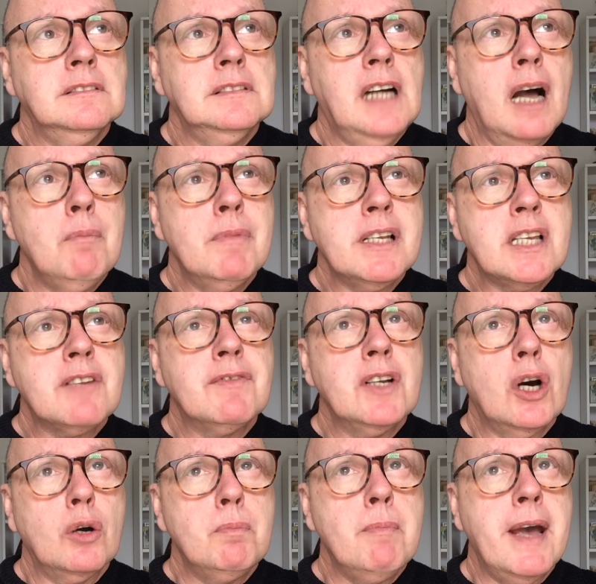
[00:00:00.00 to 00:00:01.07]
I must have
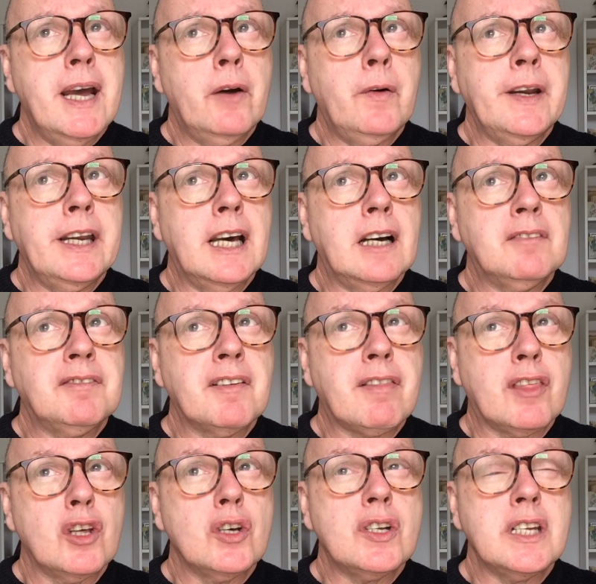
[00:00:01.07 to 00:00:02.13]
known Mary now for
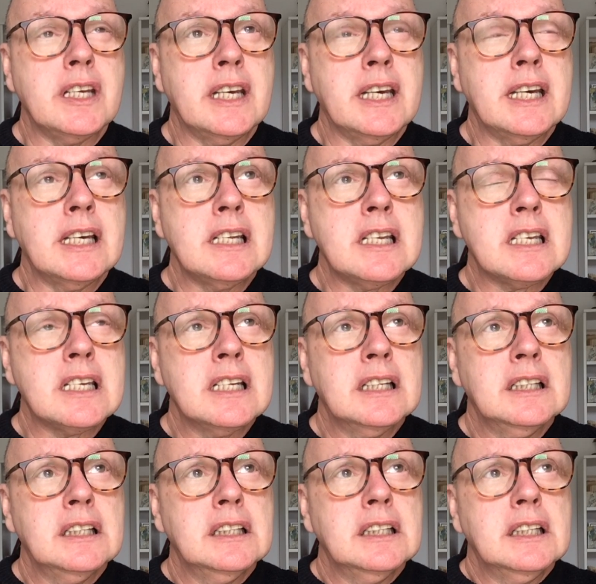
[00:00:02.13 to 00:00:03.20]
30 years.
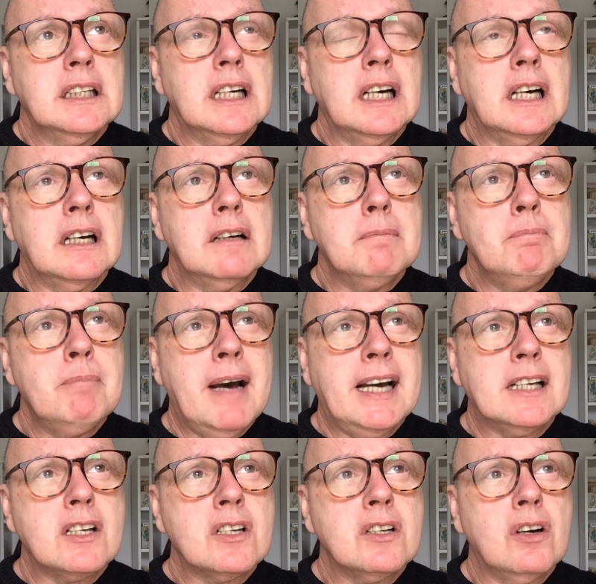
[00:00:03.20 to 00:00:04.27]

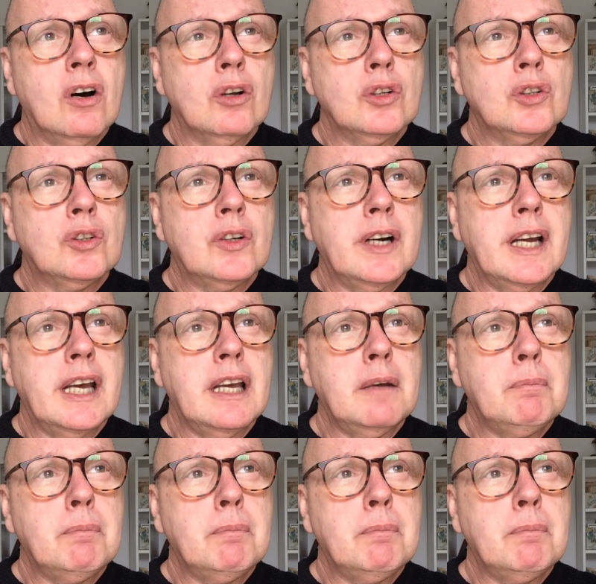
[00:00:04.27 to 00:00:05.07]
Matt, Andre,